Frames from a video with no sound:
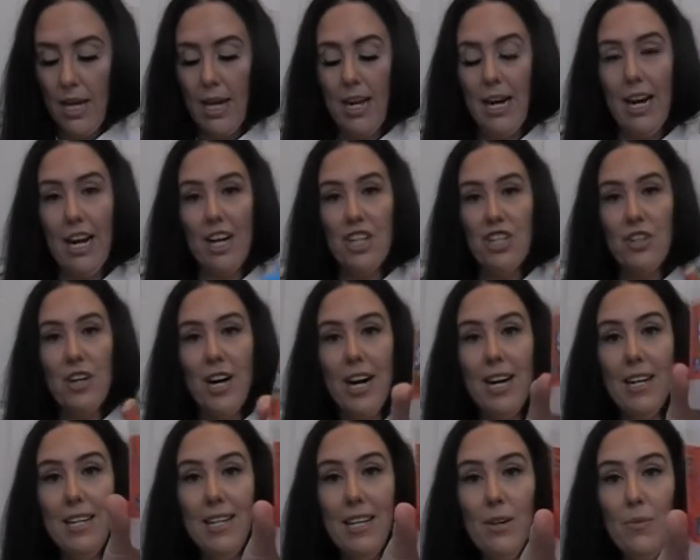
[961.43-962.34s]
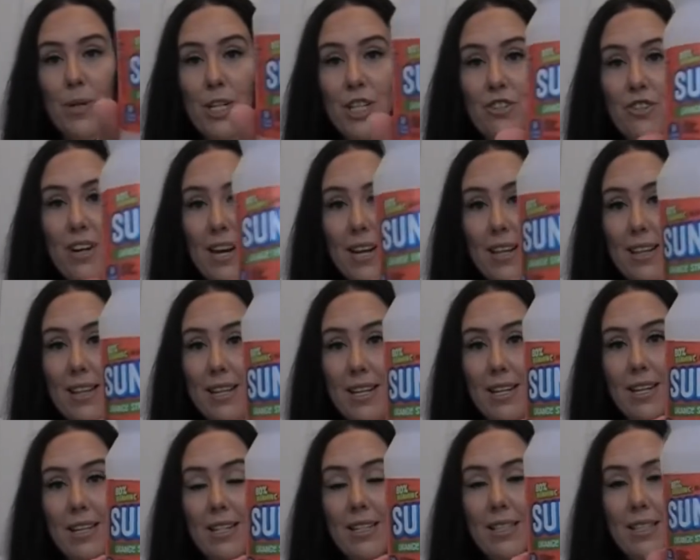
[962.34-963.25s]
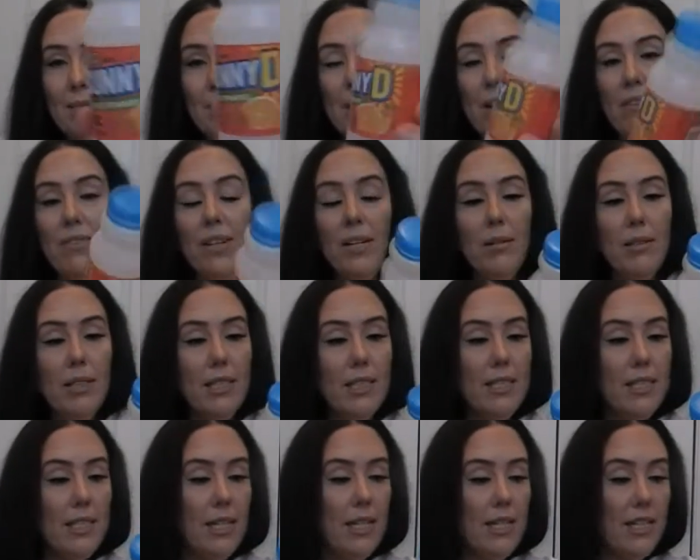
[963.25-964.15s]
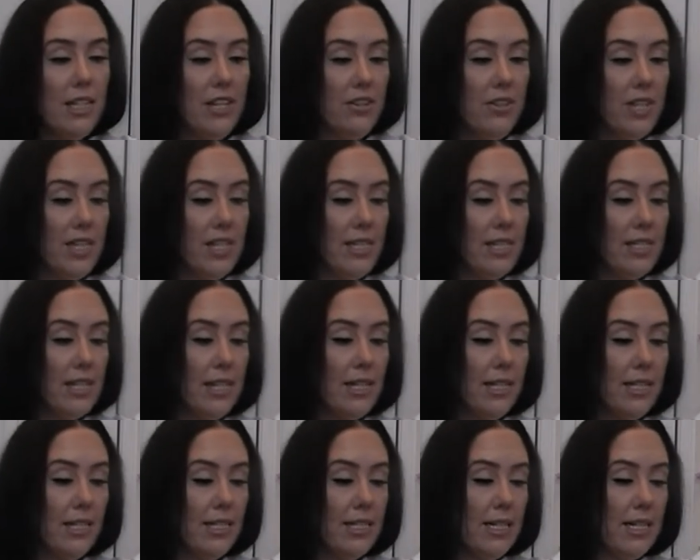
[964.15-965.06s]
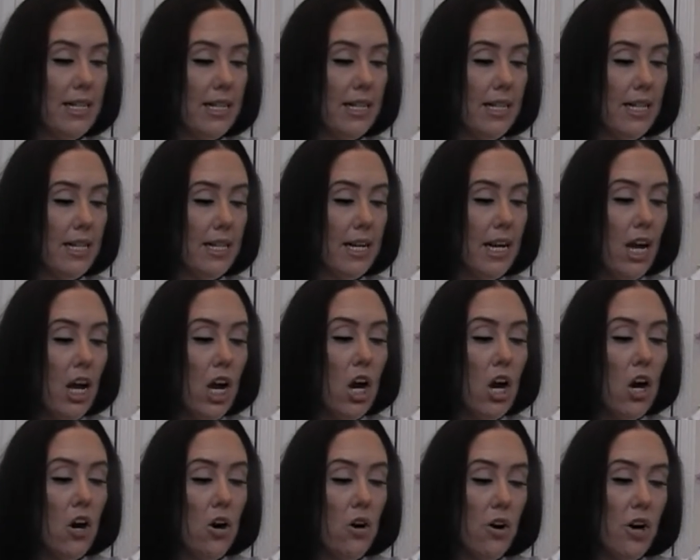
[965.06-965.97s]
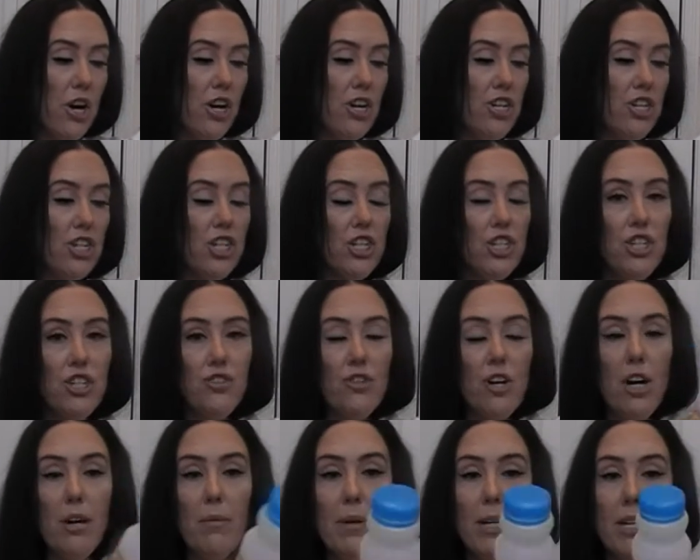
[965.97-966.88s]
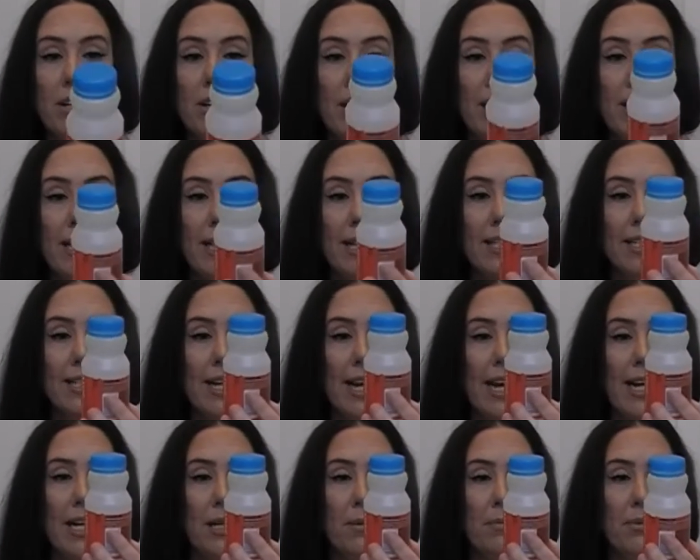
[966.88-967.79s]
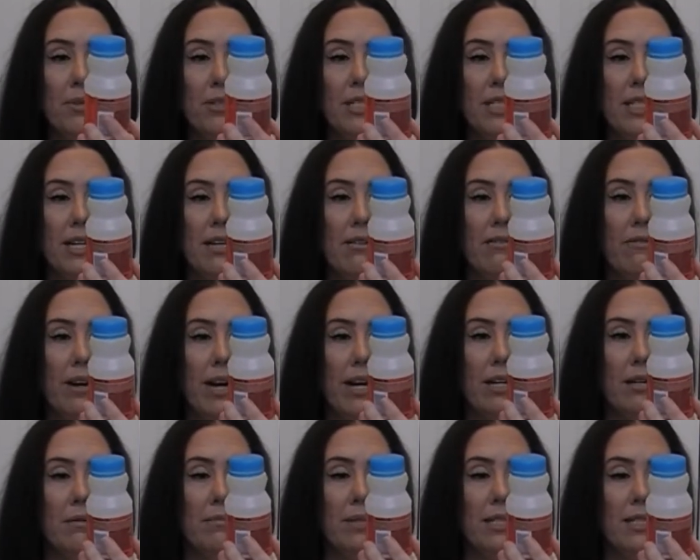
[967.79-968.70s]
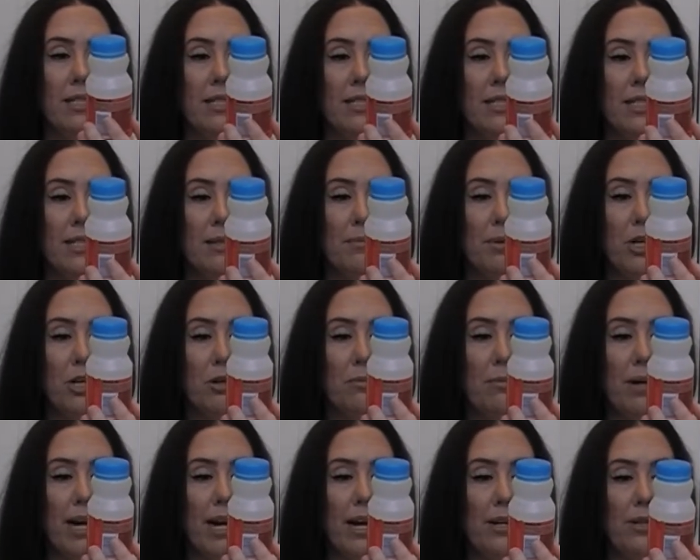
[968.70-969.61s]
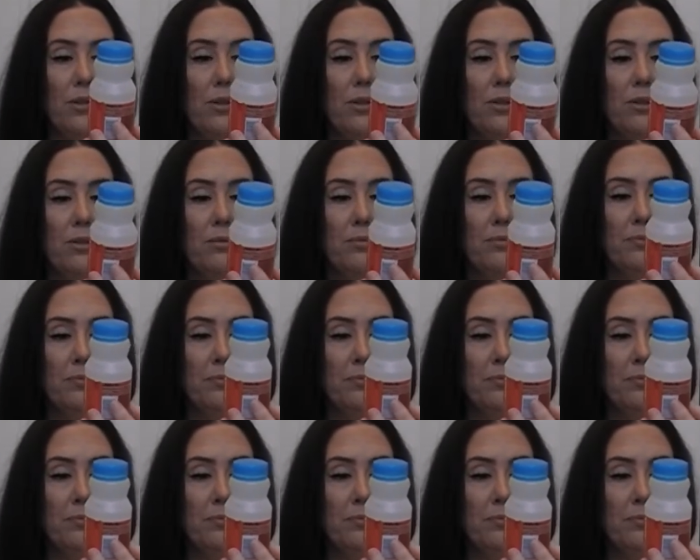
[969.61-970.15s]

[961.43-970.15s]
And I tried, we tried these, my family did. They're the Sunny D Orange Strawberry. It's 80% vitamin C per bottle.